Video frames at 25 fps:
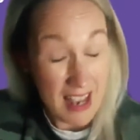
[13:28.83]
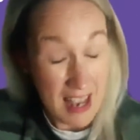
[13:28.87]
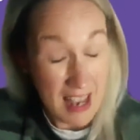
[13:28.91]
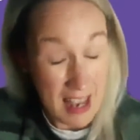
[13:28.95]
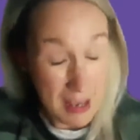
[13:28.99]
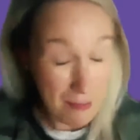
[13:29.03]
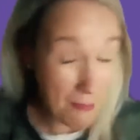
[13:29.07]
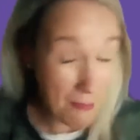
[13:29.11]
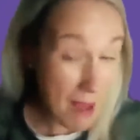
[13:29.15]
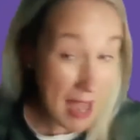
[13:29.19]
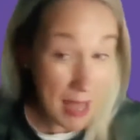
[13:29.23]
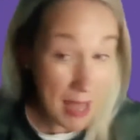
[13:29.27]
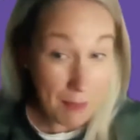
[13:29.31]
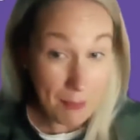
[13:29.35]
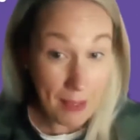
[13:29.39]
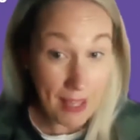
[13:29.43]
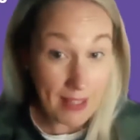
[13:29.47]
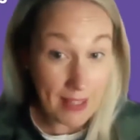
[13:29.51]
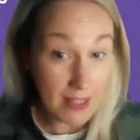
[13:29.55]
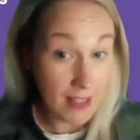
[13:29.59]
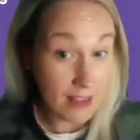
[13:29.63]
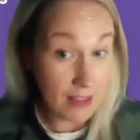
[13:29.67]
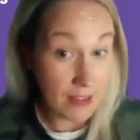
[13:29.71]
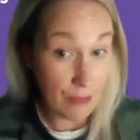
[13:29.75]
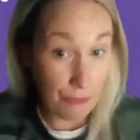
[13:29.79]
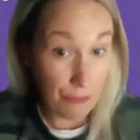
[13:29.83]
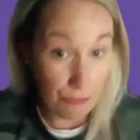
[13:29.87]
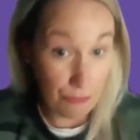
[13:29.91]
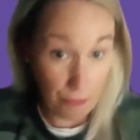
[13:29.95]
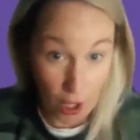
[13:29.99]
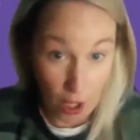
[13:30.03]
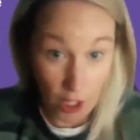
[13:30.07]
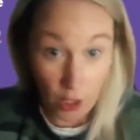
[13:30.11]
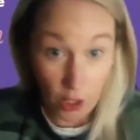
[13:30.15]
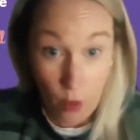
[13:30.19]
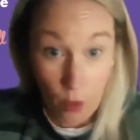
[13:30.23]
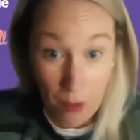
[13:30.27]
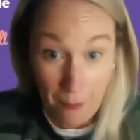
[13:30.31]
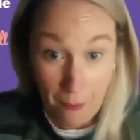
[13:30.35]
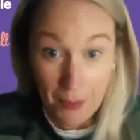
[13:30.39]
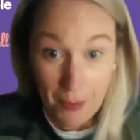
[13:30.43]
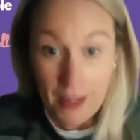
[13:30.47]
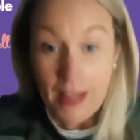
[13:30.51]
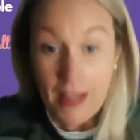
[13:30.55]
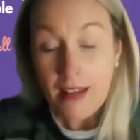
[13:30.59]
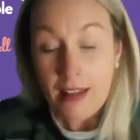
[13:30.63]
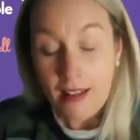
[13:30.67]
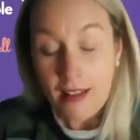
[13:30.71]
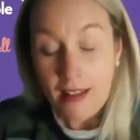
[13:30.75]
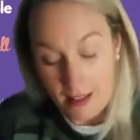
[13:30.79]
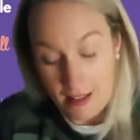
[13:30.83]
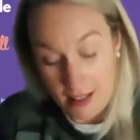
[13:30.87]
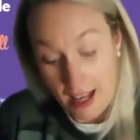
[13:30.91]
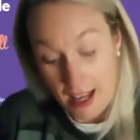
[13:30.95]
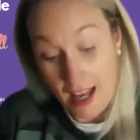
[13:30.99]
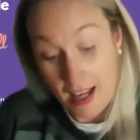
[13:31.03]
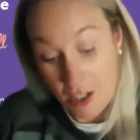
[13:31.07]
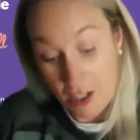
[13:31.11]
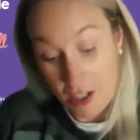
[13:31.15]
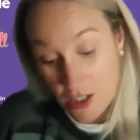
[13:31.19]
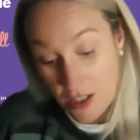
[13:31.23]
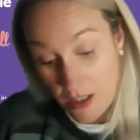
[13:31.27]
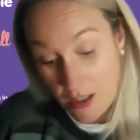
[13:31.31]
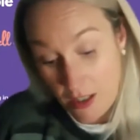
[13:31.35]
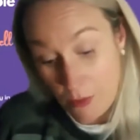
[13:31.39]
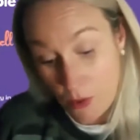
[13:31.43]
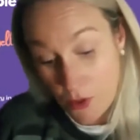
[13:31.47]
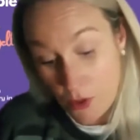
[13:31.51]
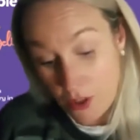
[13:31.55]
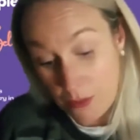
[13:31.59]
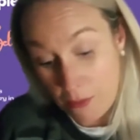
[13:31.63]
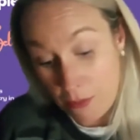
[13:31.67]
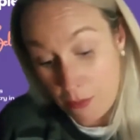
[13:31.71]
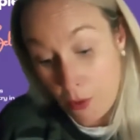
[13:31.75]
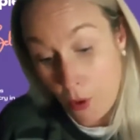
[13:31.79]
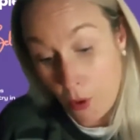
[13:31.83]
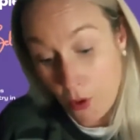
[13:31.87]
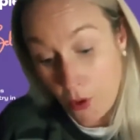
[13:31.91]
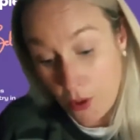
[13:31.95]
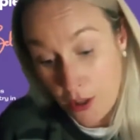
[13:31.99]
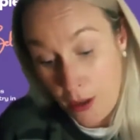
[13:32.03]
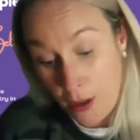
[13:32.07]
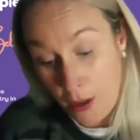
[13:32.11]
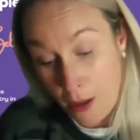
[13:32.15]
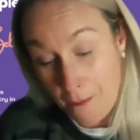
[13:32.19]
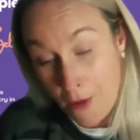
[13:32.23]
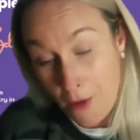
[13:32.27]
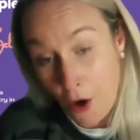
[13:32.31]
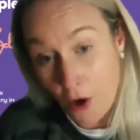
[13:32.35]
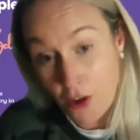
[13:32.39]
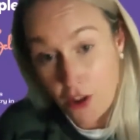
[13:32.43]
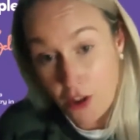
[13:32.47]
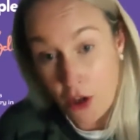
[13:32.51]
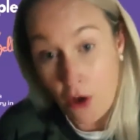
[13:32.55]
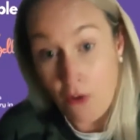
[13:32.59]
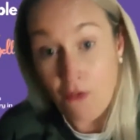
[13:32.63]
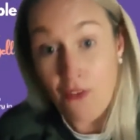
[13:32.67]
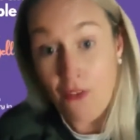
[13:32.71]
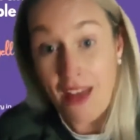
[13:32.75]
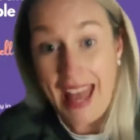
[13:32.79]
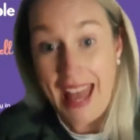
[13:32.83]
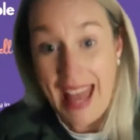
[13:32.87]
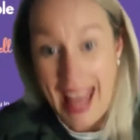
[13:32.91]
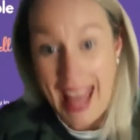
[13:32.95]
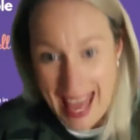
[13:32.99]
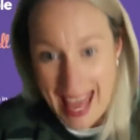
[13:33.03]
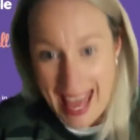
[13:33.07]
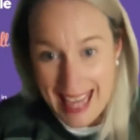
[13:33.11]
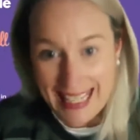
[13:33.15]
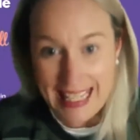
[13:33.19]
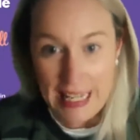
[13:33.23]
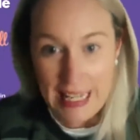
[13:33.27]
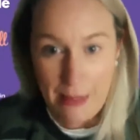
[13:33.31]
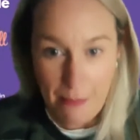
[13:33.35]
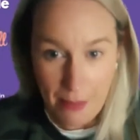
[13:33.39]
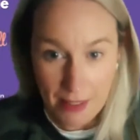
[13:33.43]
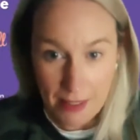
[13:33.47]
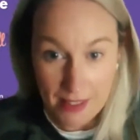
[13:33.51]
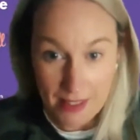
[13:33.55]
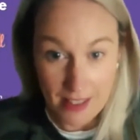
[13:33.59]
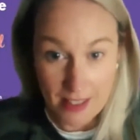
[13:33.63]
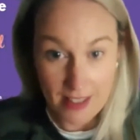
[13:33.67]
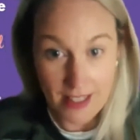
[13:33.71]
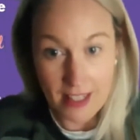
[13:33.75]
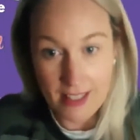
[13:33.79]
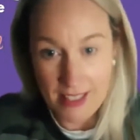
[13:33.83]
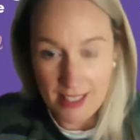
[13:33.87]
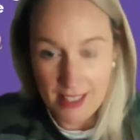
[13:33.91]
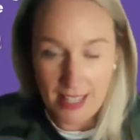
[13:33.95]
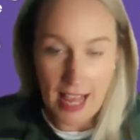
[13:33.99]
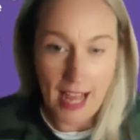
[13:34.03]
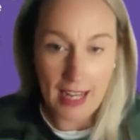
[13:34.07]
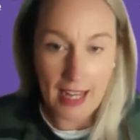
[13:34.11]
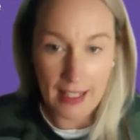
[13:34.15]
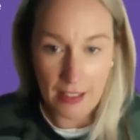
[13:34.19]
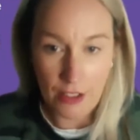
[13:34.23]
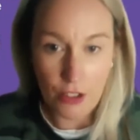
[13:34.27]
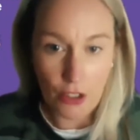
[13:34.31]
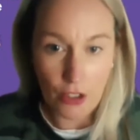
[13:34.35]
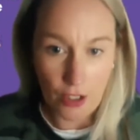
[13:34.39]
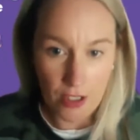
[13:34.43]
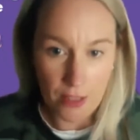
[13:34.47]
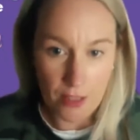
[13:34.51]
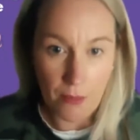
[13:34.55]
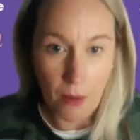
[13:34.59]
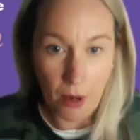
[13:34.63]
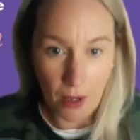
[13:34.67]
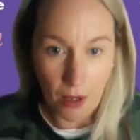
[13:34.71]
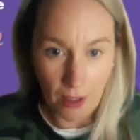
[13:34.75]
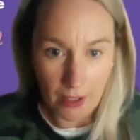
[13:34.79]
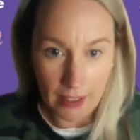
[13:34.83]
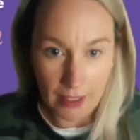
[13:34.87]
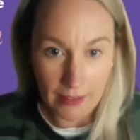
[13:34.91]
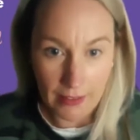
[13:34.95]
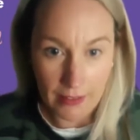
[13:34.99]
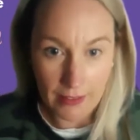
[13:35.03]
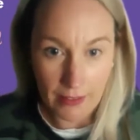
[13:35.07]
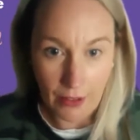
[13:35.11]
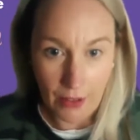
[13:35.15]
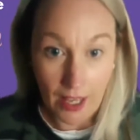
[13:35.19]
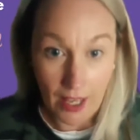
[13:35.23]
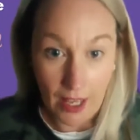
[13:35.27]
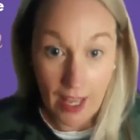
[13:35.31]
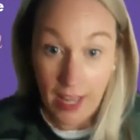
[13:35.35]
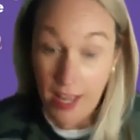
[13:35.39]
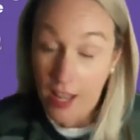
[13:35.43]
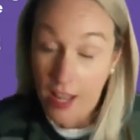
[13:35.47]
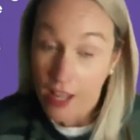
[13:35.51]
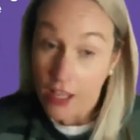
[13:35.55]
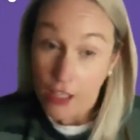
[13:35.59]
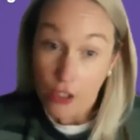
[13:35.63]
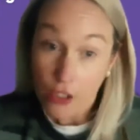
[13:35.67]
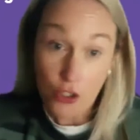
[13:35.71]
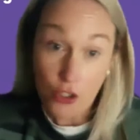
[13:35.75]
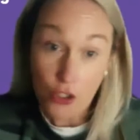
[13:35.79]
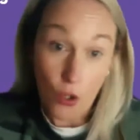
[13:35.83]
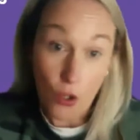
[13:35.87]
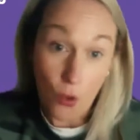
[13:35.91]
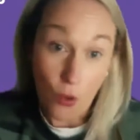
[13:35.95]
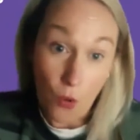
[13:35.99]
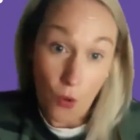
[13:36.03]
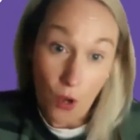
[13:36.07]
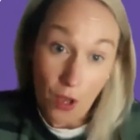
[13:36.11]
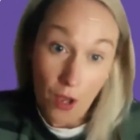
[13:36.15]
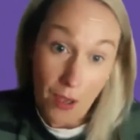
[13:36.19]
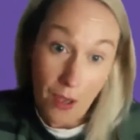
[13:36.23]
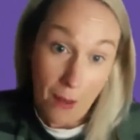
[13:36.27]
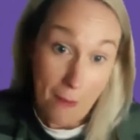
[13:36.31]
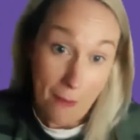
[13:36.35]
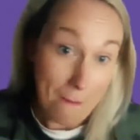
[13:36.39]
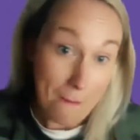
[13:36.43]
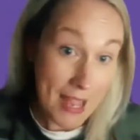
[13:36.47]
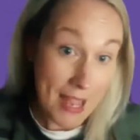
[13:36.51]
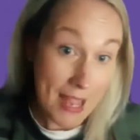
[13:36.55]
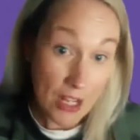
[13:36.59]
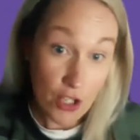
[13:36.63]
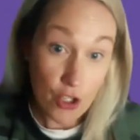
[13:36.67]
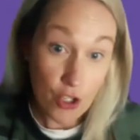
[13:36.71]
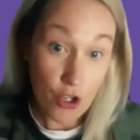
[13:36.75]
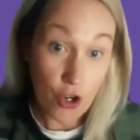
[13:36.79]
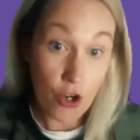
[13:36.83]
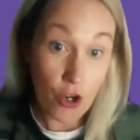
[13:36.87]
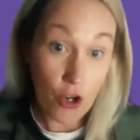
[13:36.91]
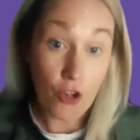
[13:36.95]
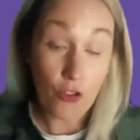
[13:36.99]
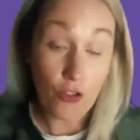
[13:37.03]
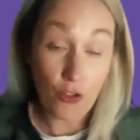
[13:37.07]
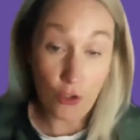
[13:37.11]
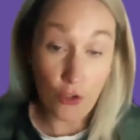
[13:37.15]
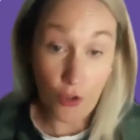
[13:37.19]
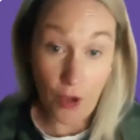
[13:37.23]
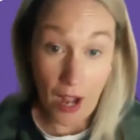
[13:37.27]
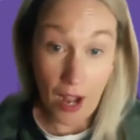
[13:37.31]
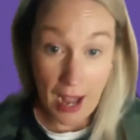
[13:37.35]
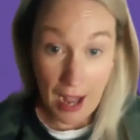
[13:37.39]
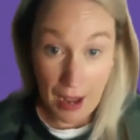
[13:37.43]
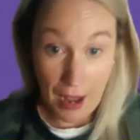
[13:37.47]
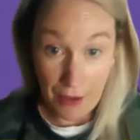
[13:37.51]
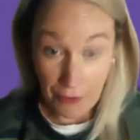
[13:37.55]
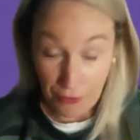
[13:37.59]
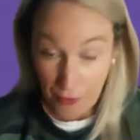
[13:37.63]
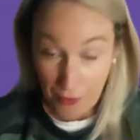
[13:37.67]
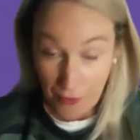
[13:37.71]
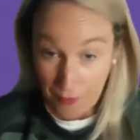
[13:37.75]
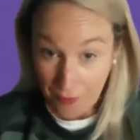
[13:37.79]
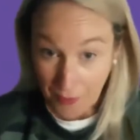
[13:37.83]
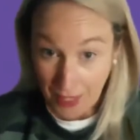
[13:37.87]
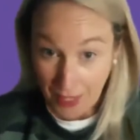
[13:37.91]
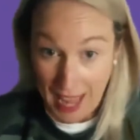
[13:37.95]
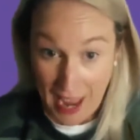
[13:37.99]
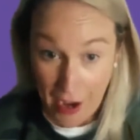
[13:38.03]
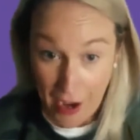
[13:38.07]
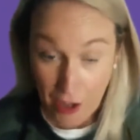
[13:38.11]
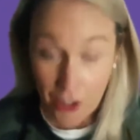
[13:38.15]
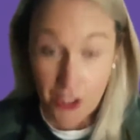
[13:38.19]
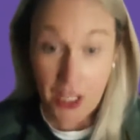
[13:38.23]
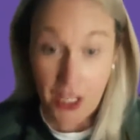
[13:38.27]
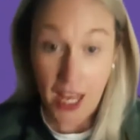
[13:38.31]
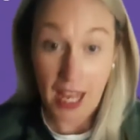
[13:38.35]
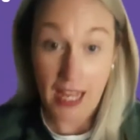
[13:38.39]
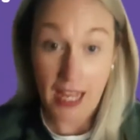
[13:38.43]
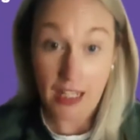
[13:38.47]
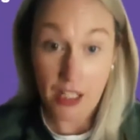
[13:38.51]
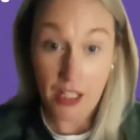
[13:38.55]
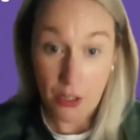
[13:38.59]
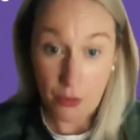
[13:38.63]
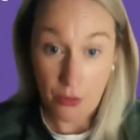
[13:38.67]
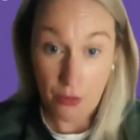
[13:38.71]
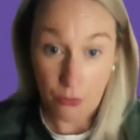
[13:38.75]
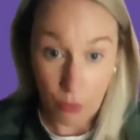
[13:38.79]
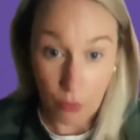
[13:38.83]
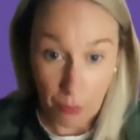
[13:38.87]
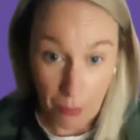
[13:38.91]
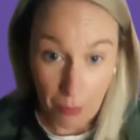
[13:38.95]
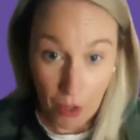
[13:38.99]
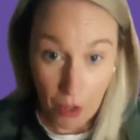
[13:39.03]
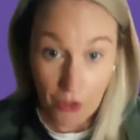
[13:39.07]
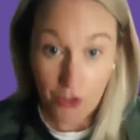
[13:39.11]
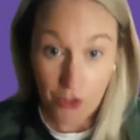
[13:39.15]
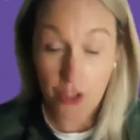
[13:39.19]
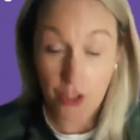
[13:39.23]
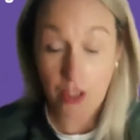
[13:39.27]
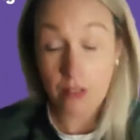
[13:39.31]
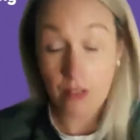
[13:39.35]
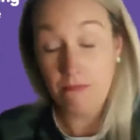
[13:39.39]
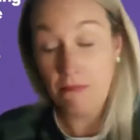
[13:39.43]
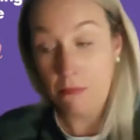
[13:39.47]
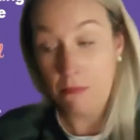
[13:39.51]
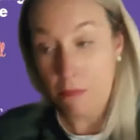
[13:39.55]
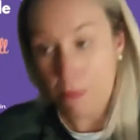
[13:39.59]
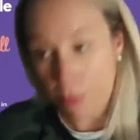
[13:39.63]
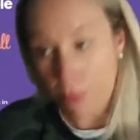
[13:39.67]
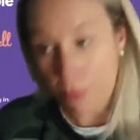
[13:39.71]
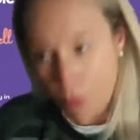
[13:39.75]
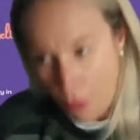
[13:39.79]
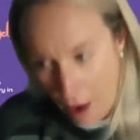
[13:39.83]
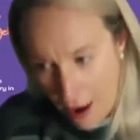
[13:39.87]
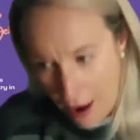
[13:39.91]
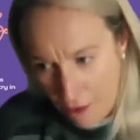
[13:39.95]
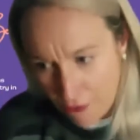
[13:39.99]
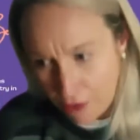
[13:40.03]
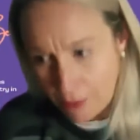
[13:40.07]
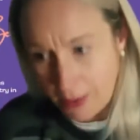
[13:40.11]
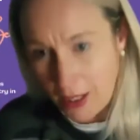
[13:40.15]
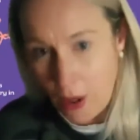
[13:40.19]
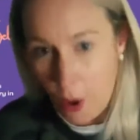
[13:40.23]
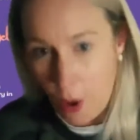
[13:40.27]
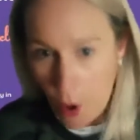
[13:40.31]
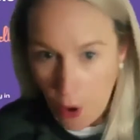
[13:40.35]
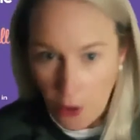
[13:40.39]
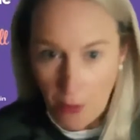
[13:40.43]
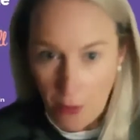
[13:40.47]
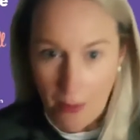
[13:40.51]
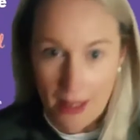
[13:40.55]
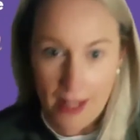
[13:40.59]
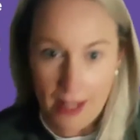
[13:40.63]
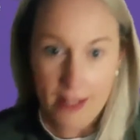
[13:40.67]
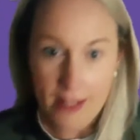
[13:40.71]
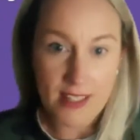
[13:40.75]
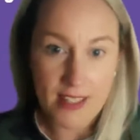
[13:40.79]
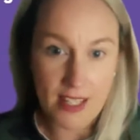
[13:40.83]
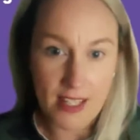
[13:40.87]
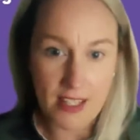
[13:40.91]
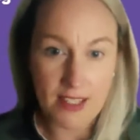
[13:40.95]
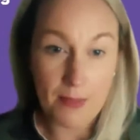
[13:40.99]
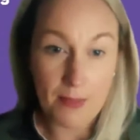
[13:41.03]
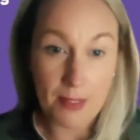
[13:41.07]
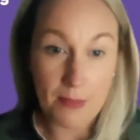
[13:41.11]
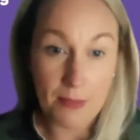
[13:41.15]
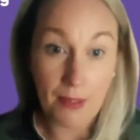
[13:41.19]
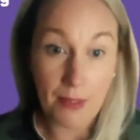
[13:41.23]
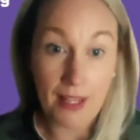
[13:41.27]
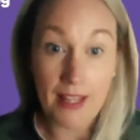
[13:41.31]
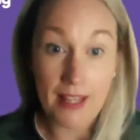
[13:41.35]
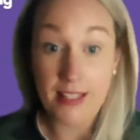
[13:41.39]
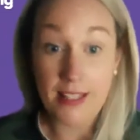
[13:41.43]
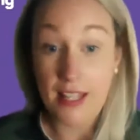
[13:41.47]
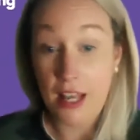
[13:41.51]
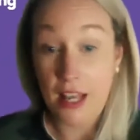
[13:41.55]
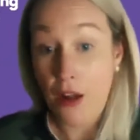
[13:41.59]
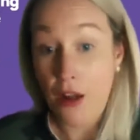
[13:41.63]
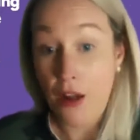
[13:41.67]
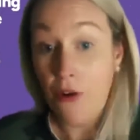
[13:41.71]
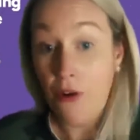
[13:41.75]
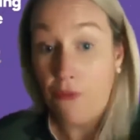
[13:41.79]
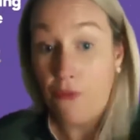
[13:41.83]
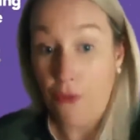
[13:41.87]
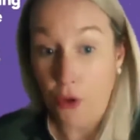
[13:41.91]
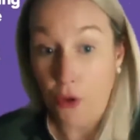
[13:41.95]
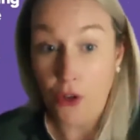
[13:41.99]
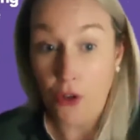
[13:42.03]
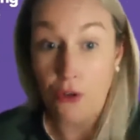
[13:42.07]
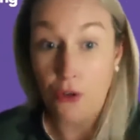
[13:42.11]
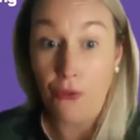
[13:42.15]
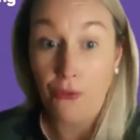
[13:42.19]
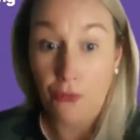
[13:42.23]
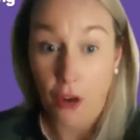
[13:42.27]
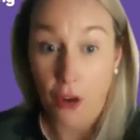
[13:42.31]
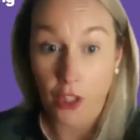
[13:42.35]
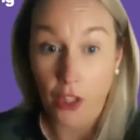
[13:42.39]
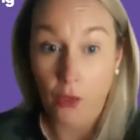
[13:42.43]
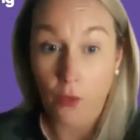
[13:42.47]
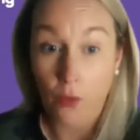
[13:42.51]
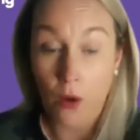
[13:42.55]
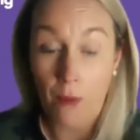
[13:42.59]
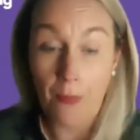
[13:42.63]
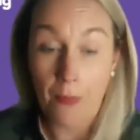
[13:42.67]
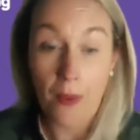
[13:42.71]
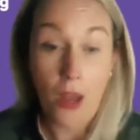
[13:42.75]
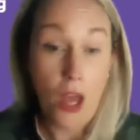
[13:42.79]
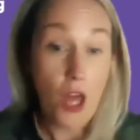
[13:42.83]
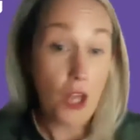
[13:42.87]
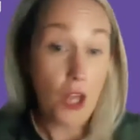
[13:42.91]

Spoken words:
In my opinion, the follow-up is actually the most important part of any business, second to its marketing. Okay, so make sure you have airtight, robust, preferably automated systems in place for your follow-up.